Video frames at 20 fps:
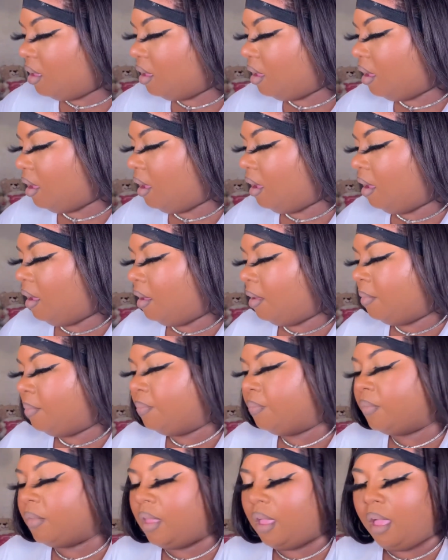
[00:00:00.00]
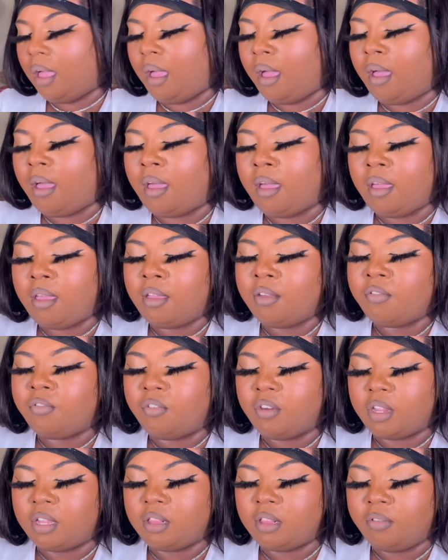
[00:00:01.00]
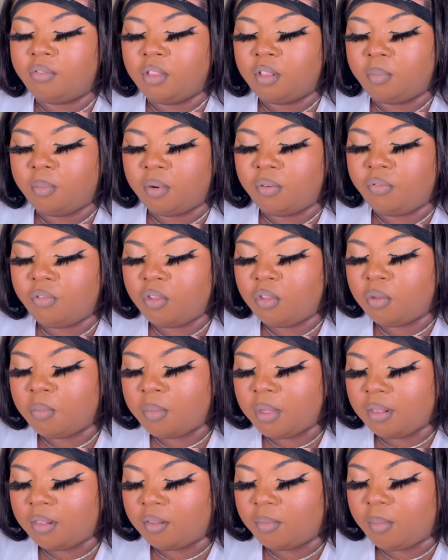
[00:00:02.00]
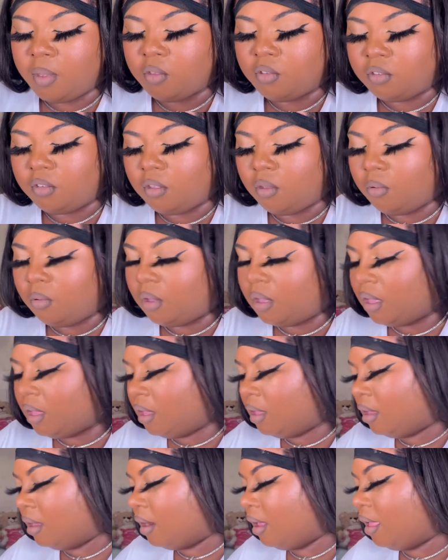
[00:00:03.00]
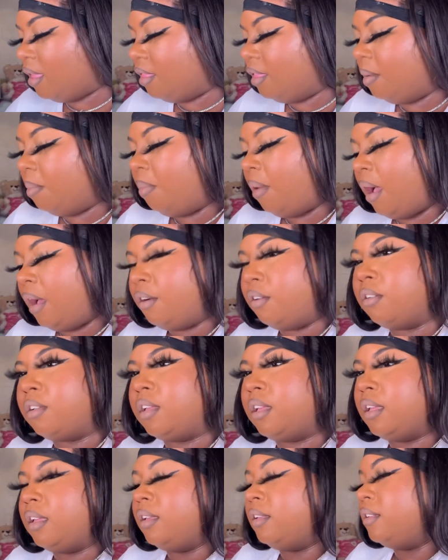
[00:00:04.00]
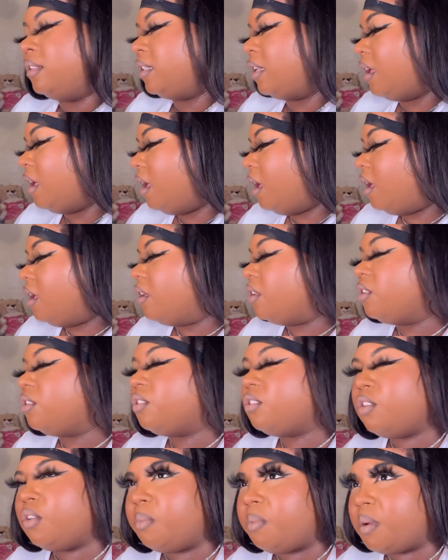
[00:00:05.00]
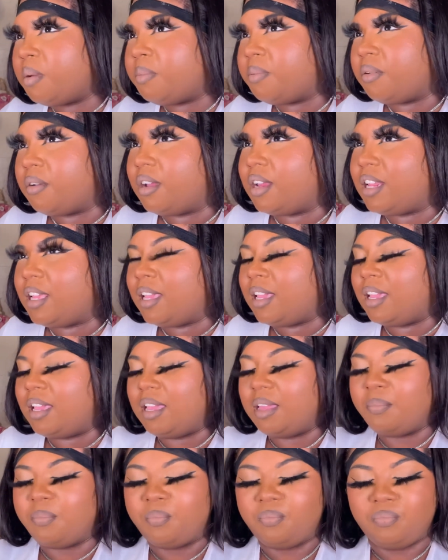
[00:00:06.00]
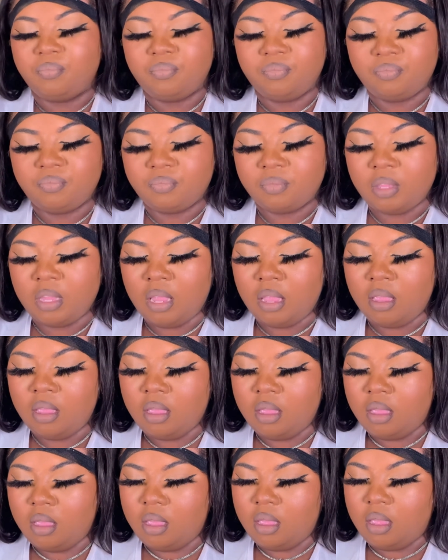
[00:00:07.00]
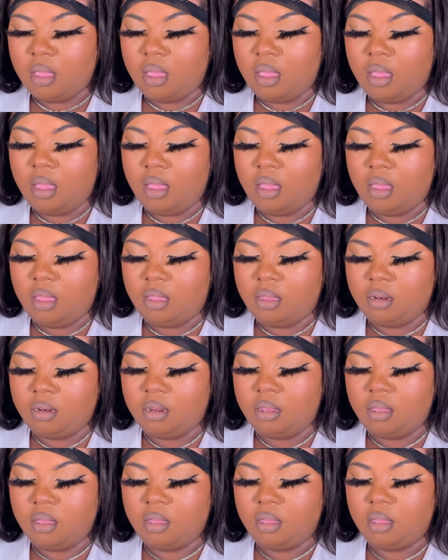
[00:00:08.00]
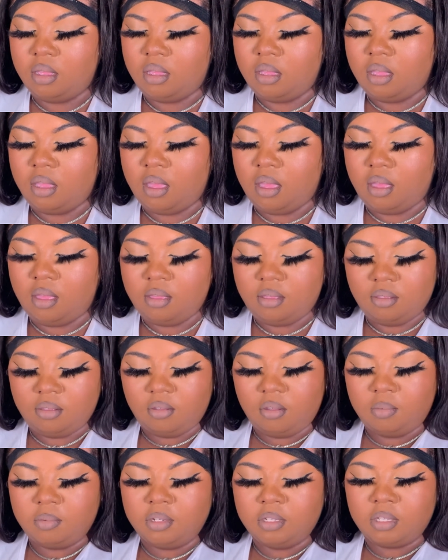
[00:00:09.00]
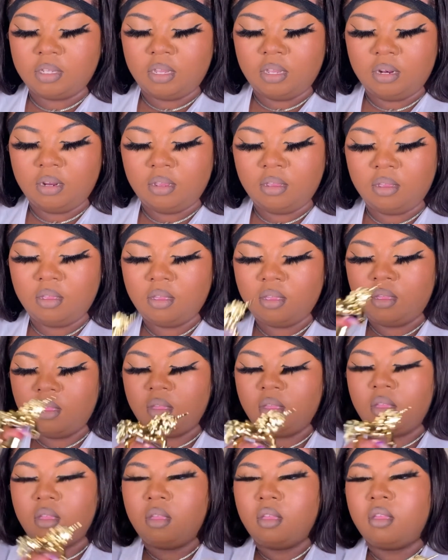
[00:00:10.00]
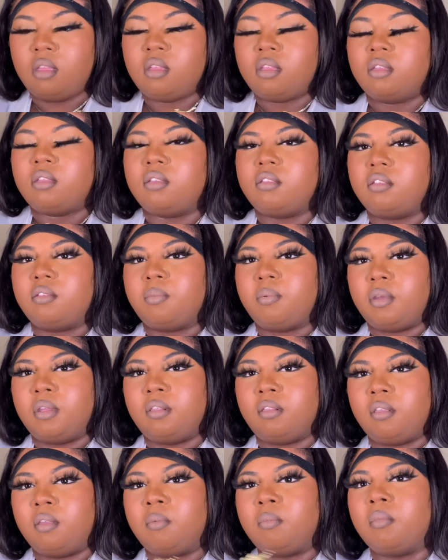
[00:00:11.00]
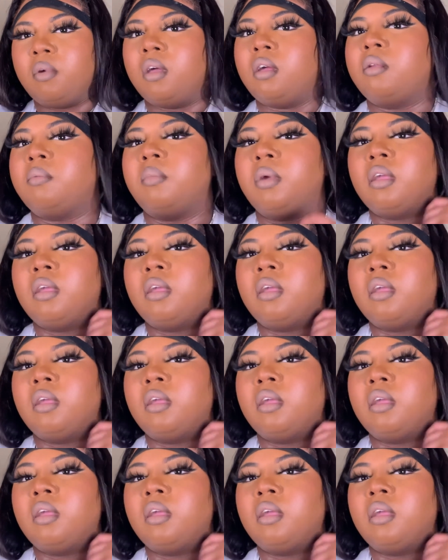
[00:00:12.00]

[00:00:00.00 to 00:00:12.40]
I freaking love this perfume. It smells so good. The bottle is super pretty, and yeah, so I'm just gonna spray some on my